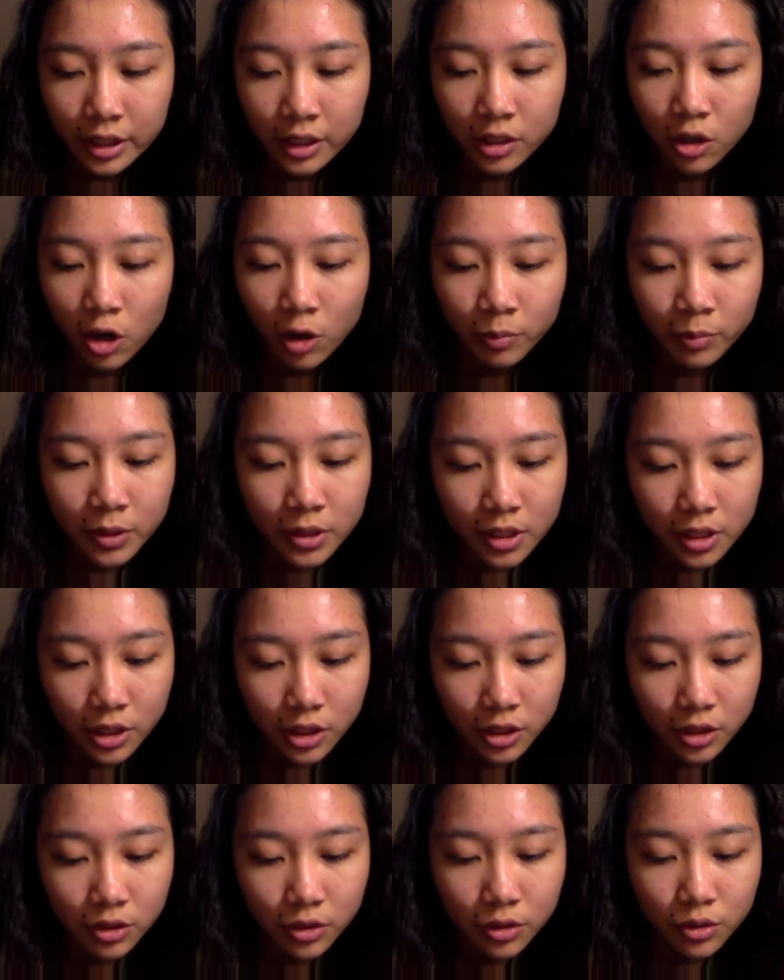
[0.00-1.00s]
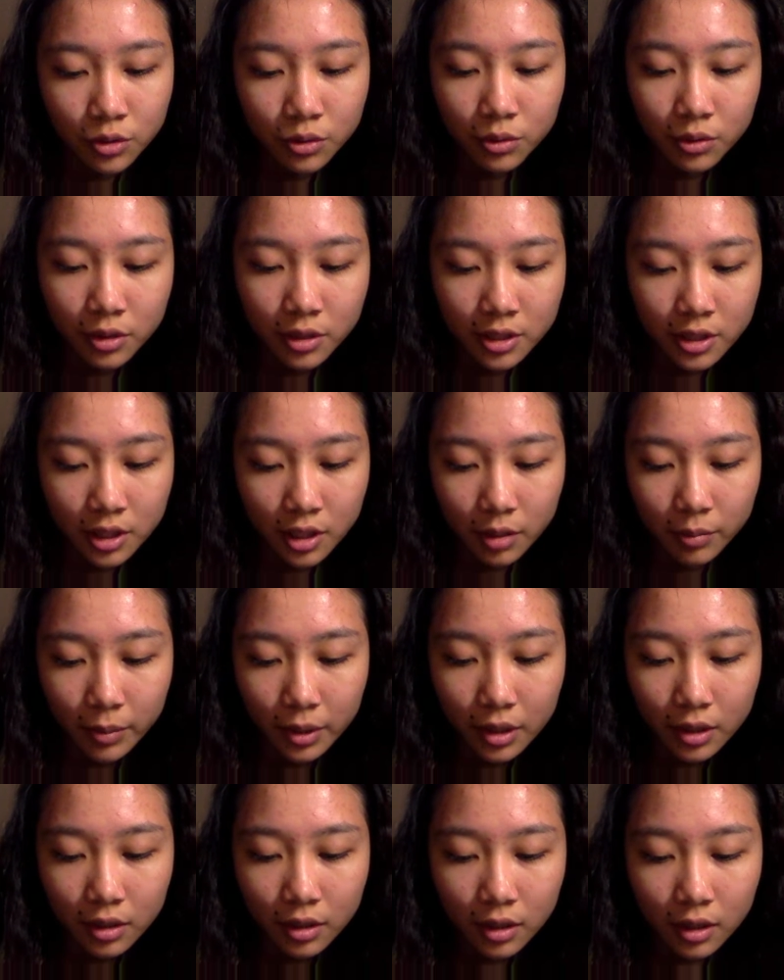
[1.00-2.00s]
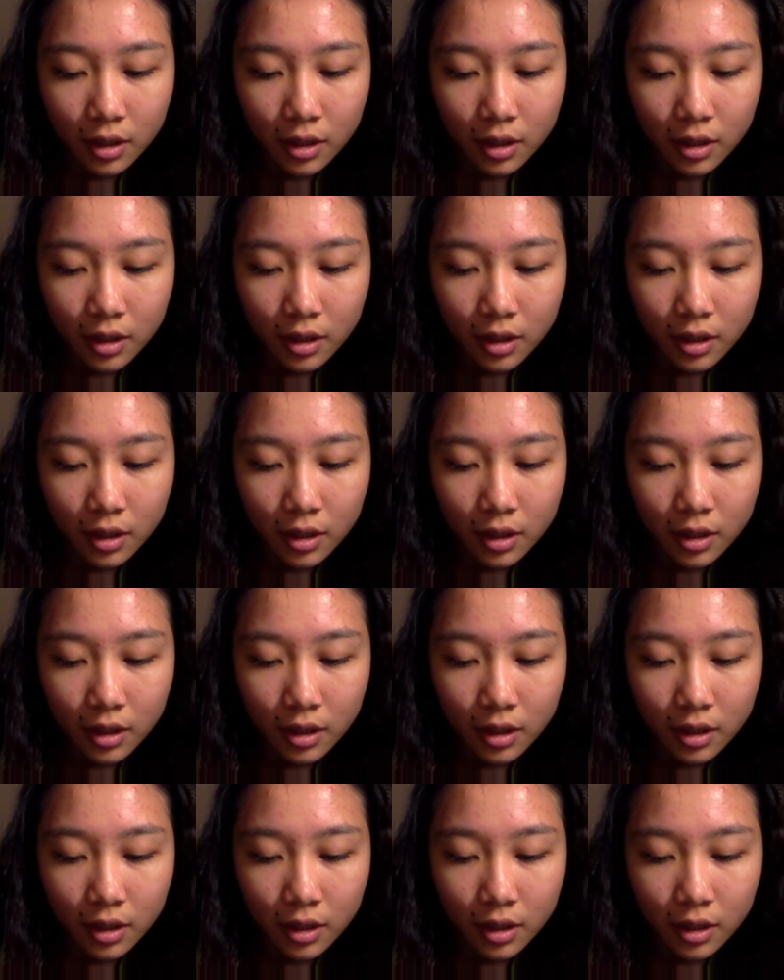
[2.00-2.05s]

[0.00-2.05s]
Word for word: in opposition to the cinema,